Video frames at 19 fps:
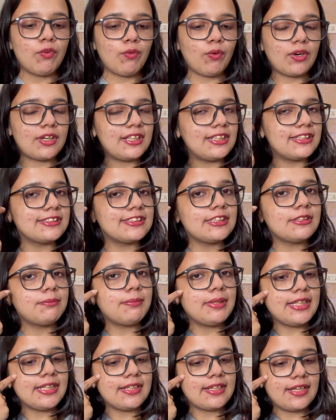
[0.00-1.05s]
what does it
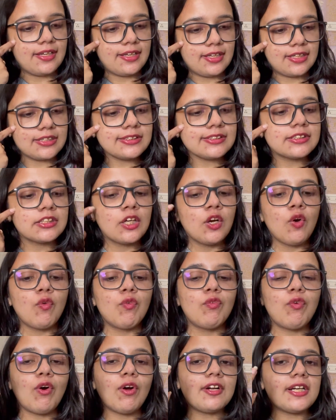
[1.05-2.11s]
mean is
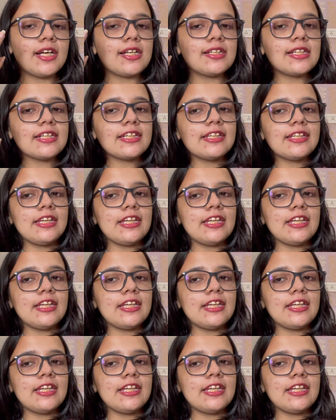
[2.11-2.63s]
what are the